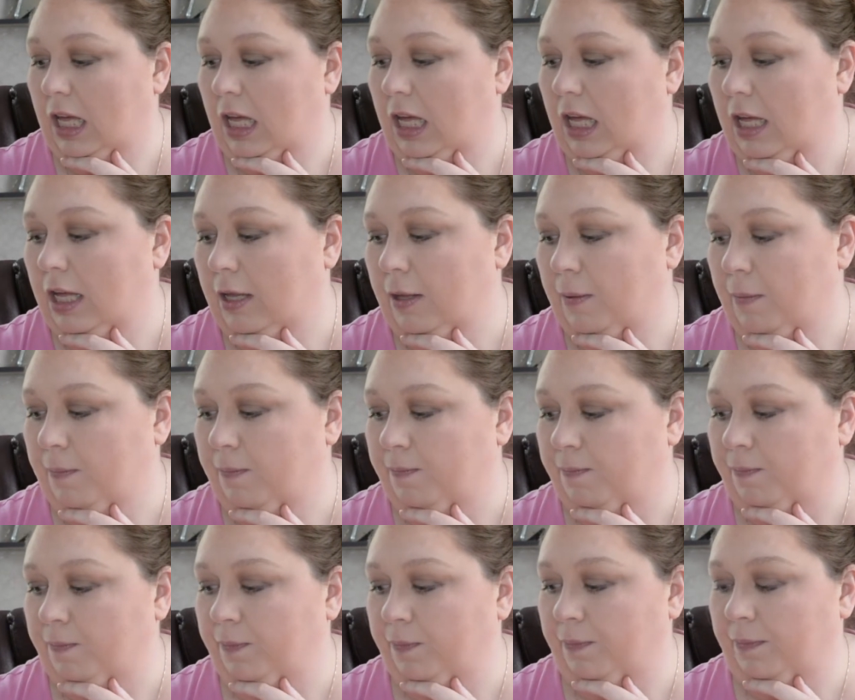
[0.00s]
Um,
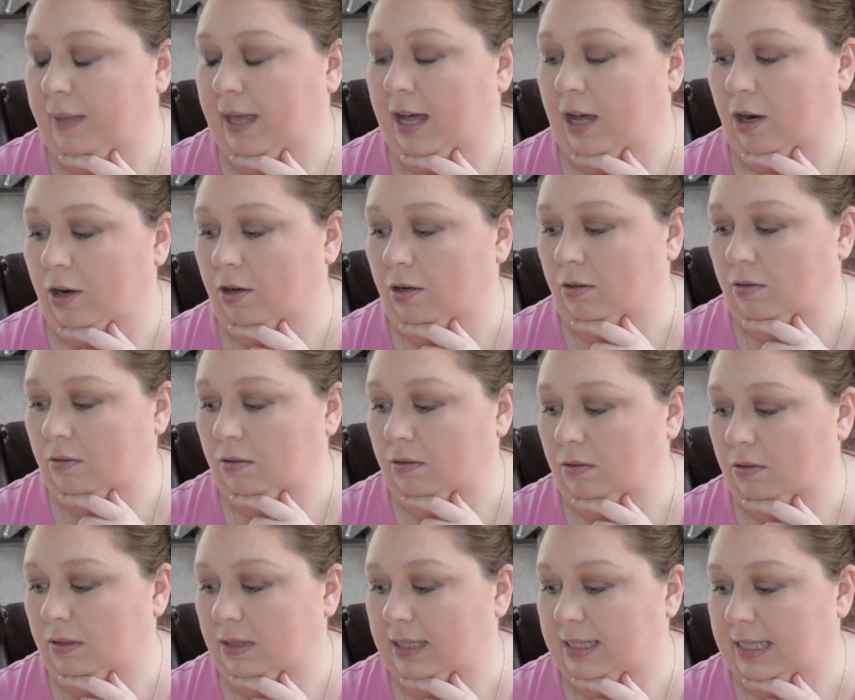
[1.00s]
powder,
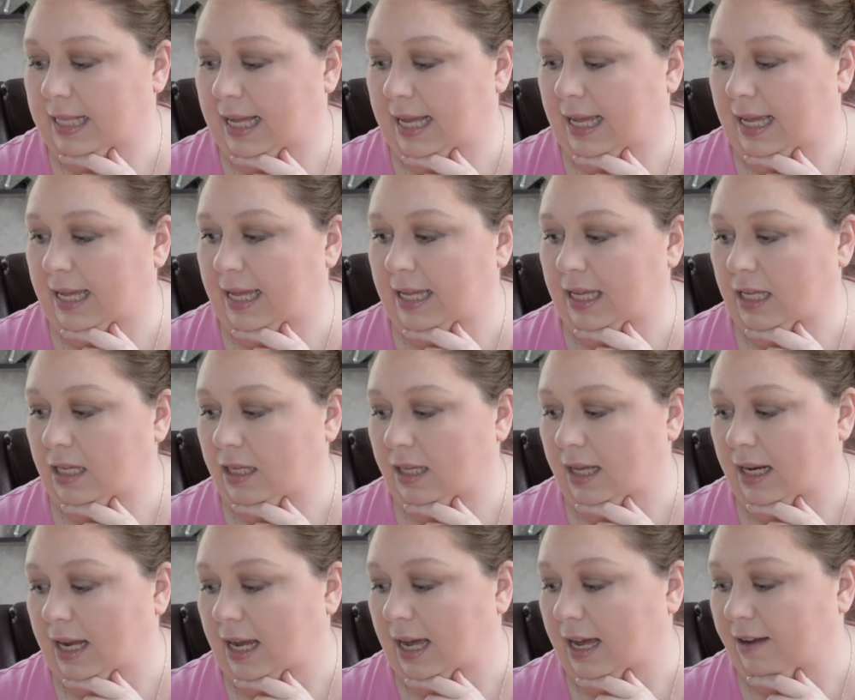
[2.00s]
stay,
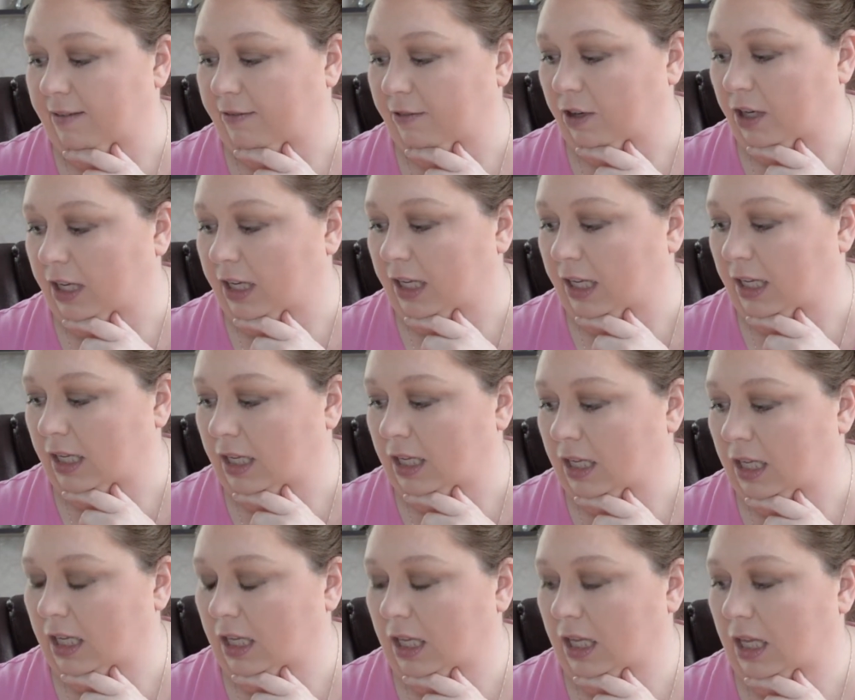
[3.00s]
and ivory.
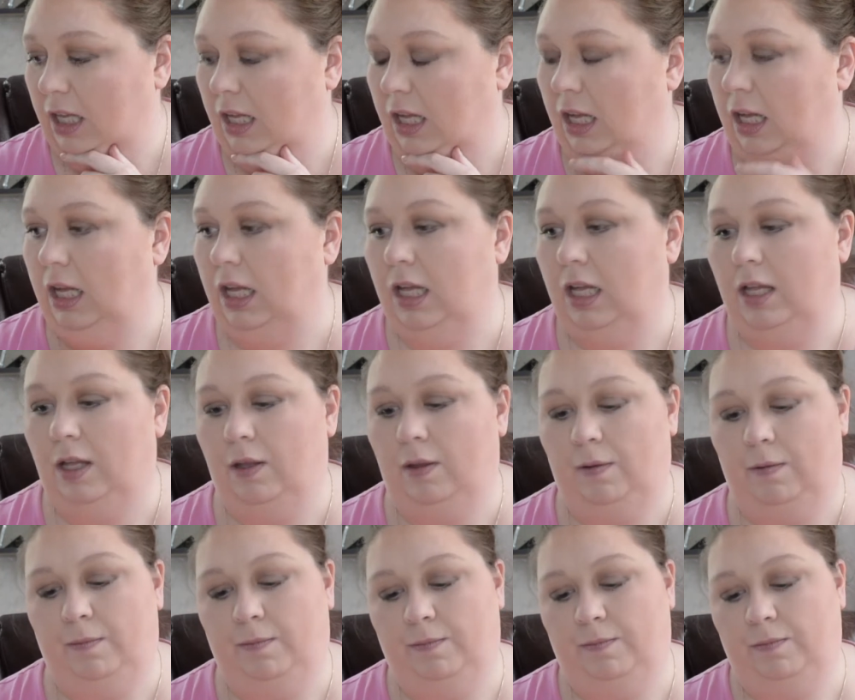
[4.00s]

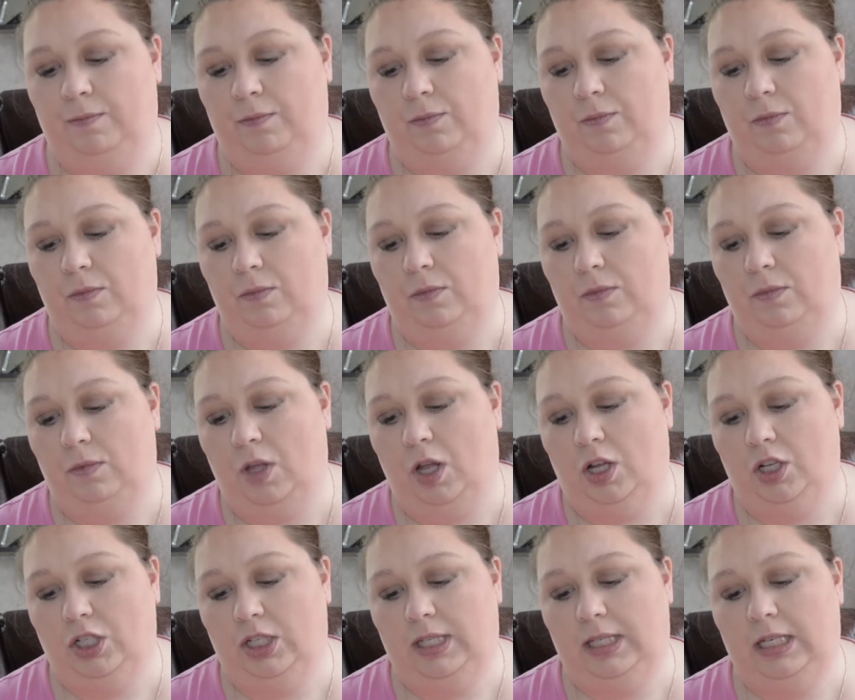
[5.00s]
Um,
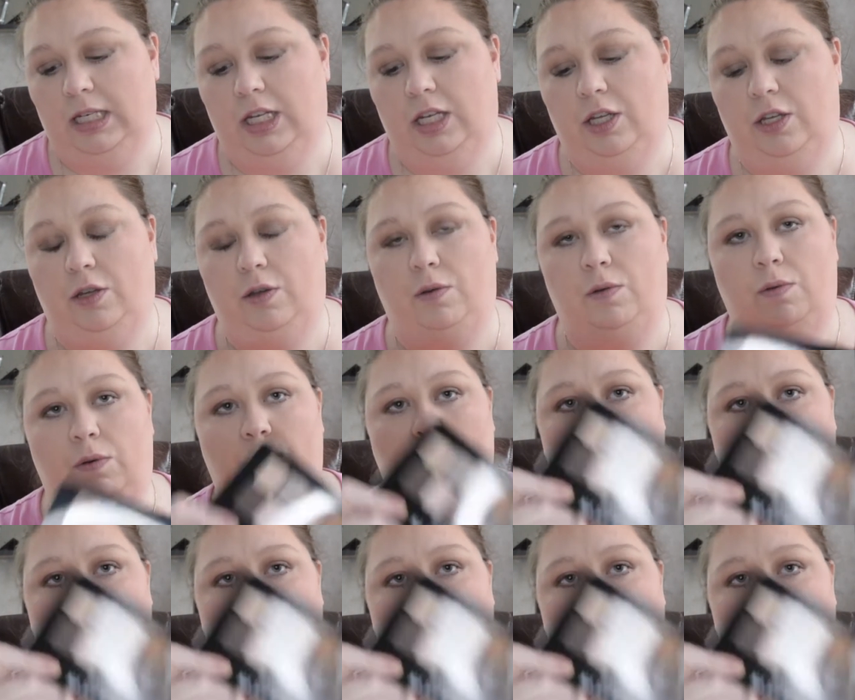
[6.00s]
not just nude,